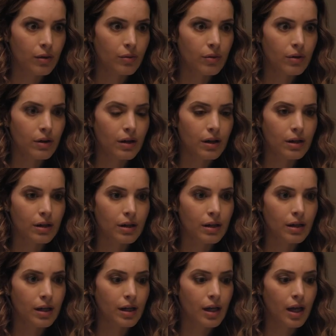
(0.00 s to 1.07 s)
Well,
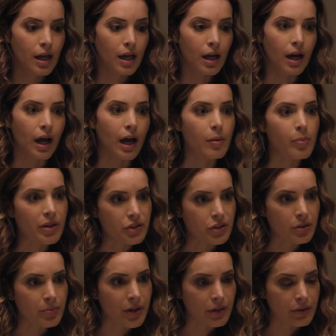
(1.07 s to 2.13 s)
I bet
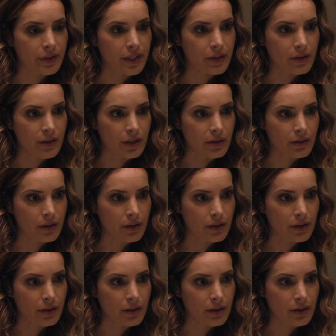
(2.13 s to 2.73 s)
you're a better reader than you